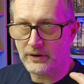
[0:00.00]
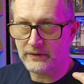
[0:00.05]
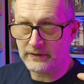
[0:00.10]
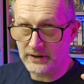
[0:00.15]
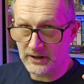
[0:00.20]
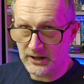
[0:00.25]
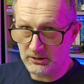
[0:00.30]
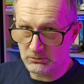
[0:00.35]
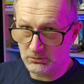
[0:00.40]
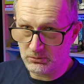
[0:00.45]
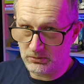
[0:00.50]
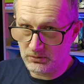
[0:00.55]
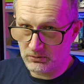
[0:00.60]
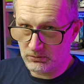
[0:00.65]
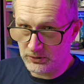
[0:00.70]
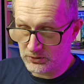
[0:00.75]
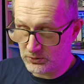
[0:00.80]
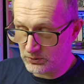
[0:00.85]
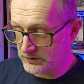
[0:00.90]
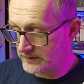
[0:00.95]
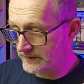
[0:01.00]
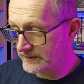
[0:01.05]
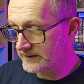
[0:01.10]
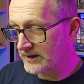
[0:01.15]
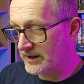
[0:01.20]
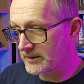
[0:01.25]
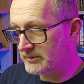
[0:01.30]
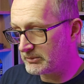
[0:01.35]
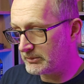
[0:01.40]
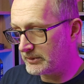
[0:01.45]
a name which also
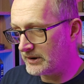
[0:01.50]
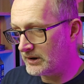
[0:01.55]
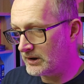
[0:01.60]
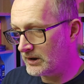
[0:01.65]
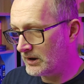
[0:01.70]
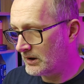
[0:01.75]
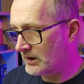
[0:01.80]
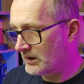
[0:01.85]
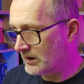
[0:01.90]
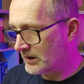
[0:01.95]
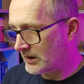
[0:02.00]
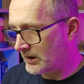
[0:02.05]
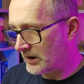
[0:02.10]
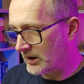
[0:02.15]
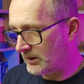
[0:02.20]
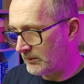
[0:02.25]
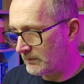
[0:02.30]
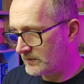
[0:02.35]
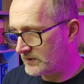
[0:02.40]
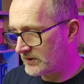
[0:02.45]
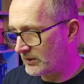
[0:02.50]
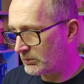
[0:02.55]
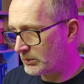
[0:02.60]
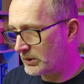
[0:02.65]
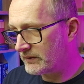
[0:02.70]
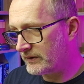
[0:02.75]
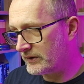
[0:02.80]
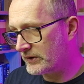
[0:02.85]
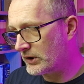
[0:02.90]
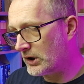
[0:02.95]
escapes me. So
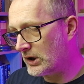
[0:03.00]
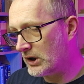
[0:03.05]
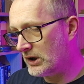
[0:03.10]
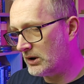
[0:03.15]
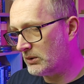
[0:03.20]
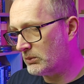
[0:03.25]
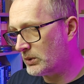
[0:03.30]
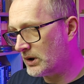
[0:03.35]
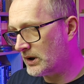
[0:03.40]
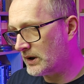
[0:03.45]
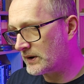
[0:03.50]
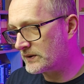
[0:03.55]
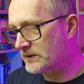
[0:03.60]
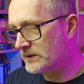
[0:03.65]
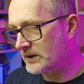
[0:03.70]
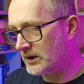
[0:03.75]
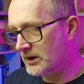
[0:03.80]
one of his earlier works,